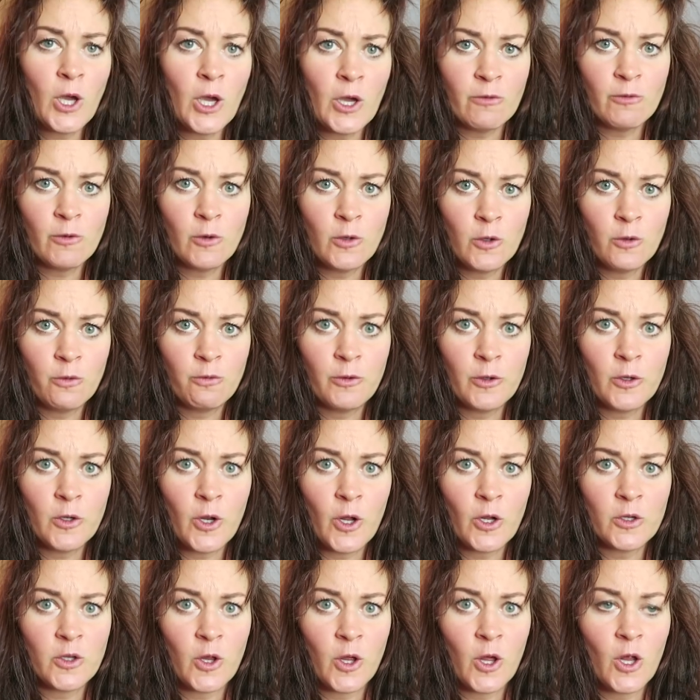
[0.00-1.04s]
After you filled
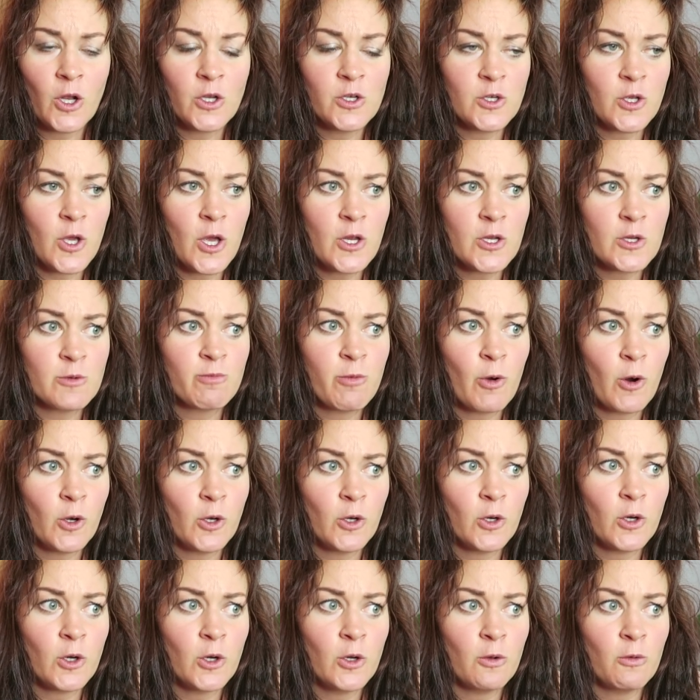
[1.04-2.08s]
out the education
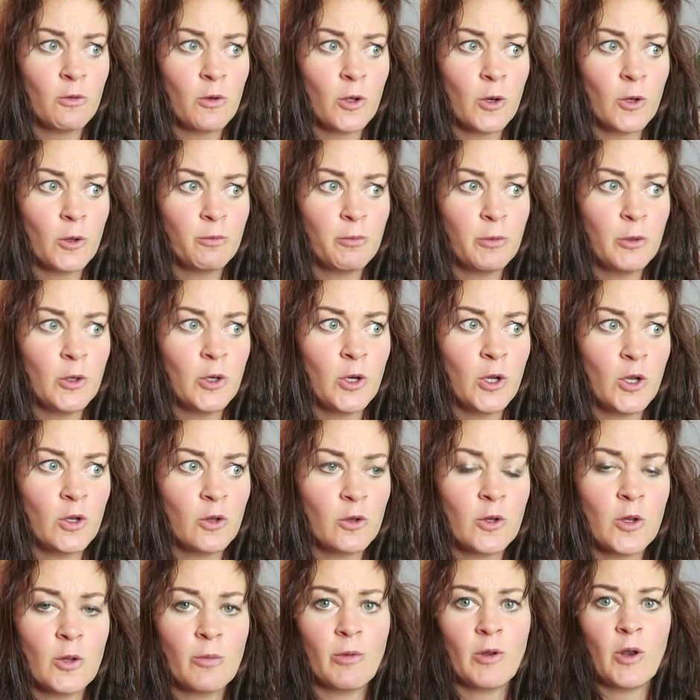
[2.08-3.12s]
part, you're gonna wanna put
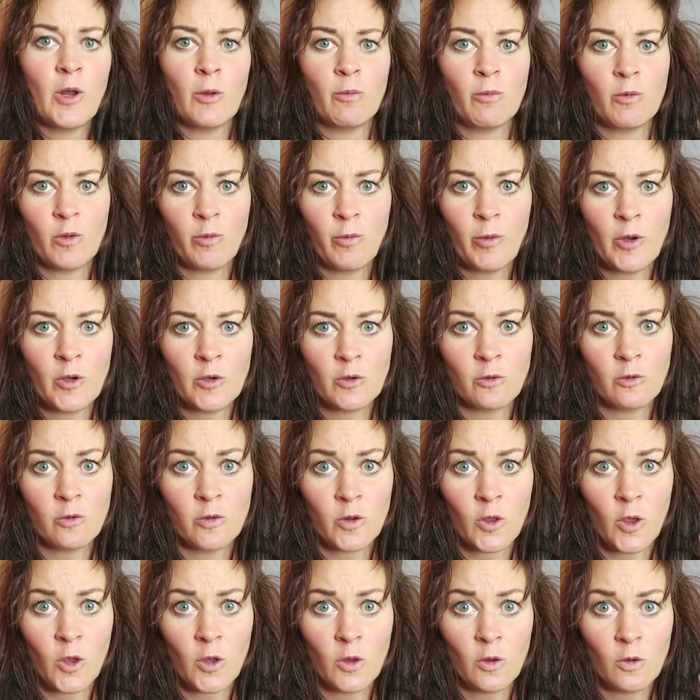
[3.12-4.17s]
in some of them special
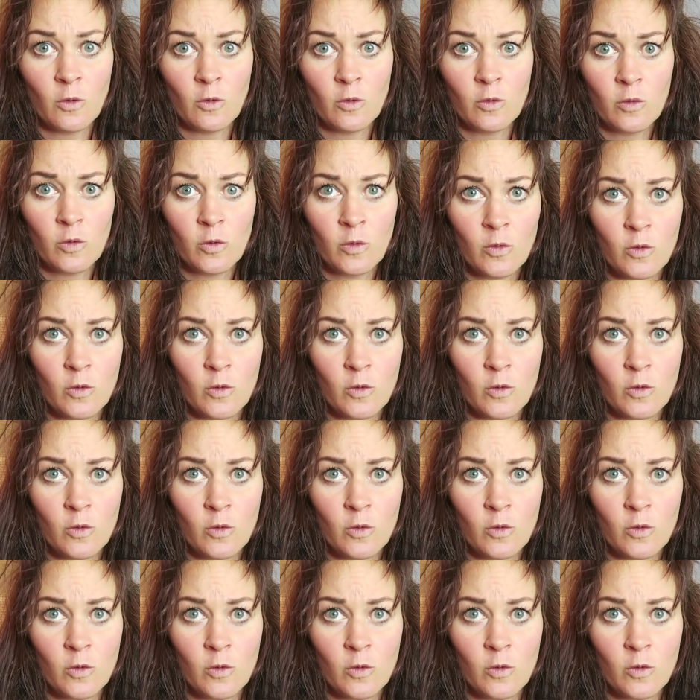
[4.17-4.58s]
skills.